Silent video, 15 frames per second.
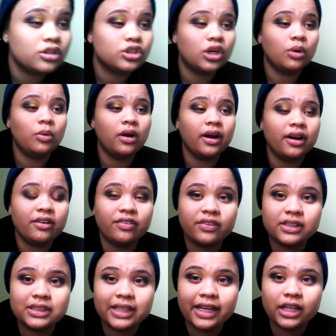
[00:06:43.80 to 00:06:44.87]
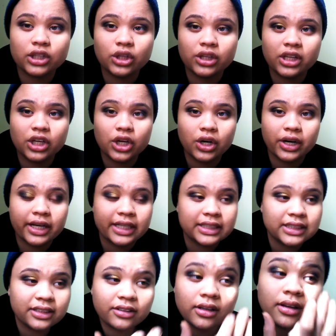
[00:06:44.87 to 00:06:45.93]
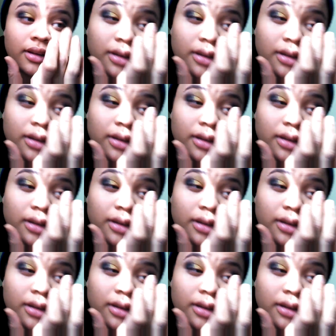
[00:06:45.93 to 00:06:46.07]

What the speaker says: Don't worry if it's like looking crazy